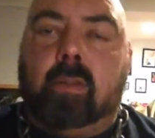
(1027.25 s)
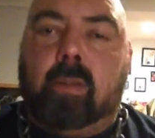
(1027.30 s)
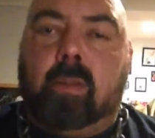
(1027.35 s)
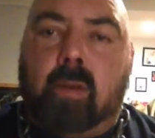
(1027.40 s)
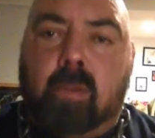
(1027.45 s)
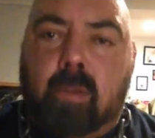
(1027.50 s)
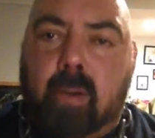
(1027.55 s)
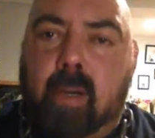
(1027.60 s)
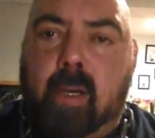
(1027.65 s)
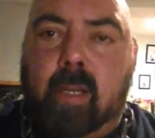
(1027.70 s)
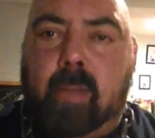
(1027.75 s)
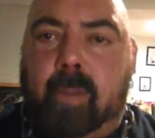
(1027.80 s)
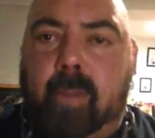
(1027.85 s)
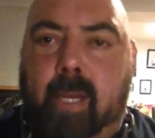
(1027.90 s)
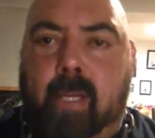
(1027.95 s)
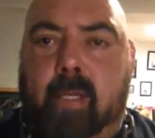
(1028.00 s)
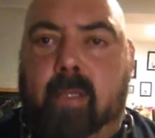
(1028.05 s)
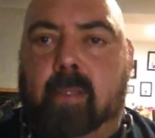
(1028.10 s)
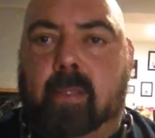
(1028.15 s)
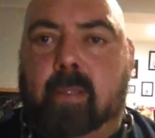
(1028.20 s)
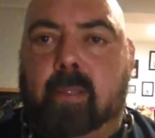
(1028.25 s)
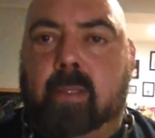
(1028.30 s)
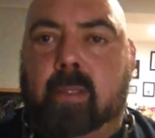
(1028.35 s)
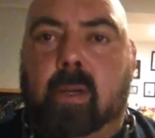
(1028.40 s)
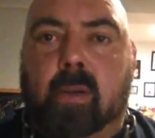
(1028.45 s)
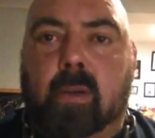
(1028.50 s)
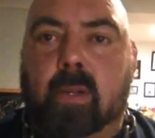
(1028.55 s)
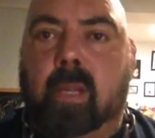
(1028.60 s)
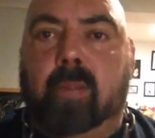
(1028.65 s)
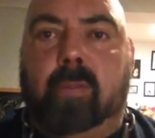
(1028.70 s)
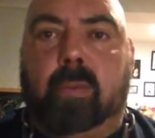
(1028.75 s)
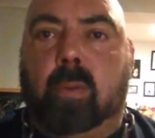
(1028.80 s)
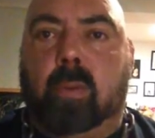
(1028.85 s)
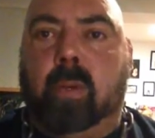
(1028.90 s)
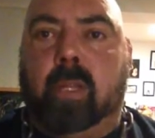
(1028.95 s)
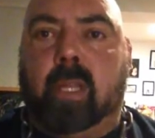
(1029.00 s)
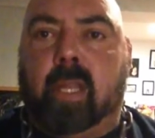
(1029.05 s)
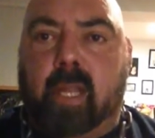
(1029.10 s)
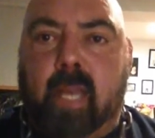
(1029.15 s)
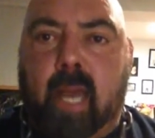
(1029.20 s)
Don't worry about it. Go lift with
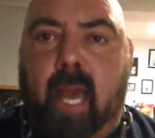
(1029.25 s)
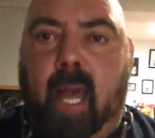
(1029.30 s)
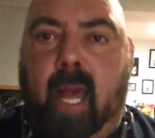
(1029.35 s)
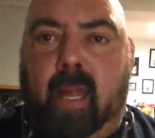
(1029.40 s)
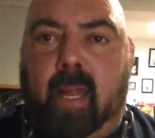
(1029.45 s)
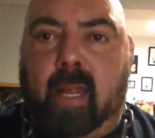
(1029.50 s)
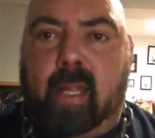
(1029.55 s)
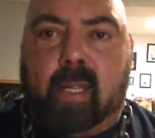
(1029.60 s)
what you got